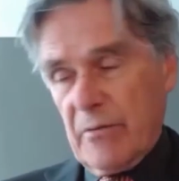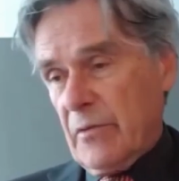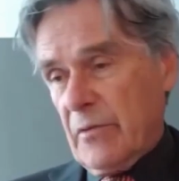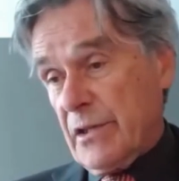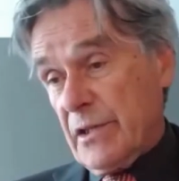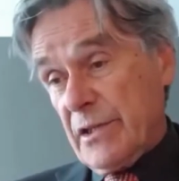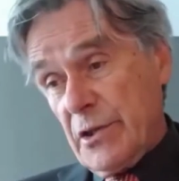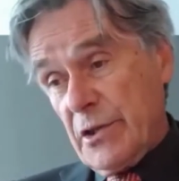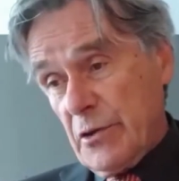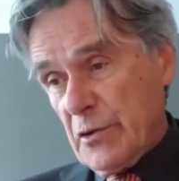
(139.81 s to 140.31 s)

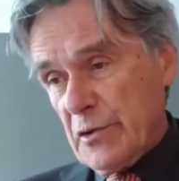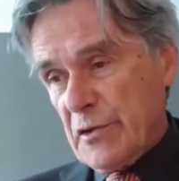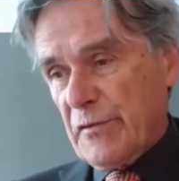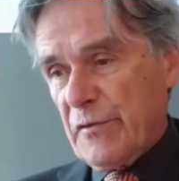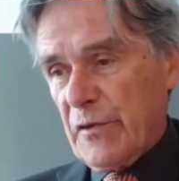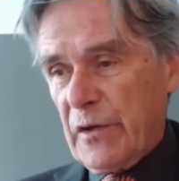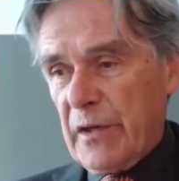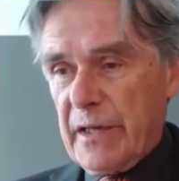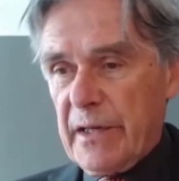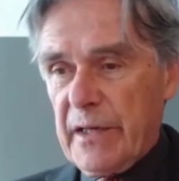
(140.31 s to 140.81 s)
what is
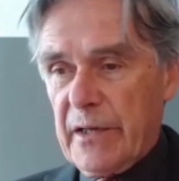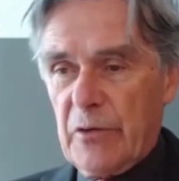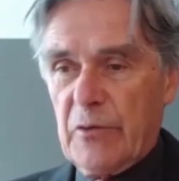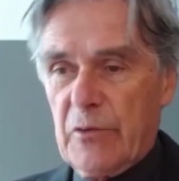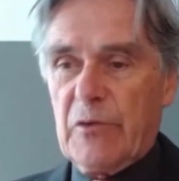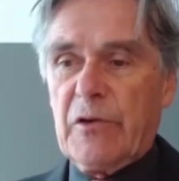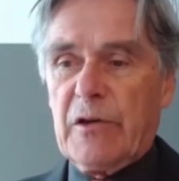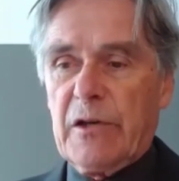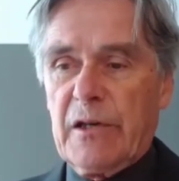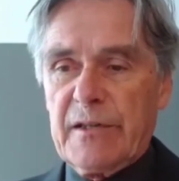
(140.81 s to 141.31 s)
useful in their
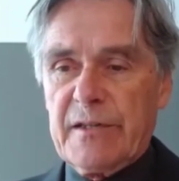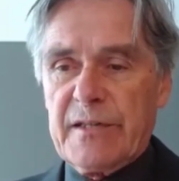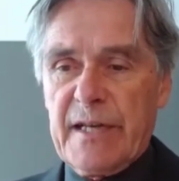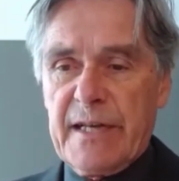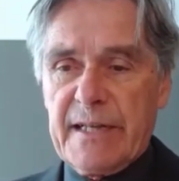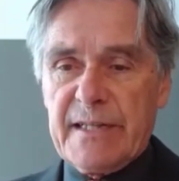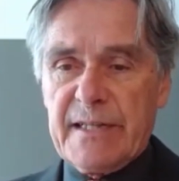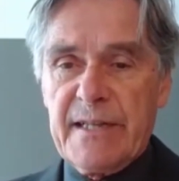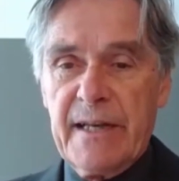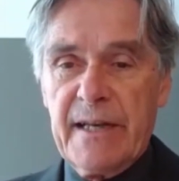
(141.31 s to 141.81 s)
own
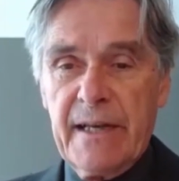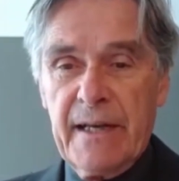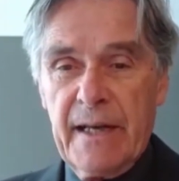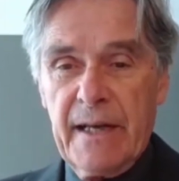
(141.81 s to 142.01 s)
context,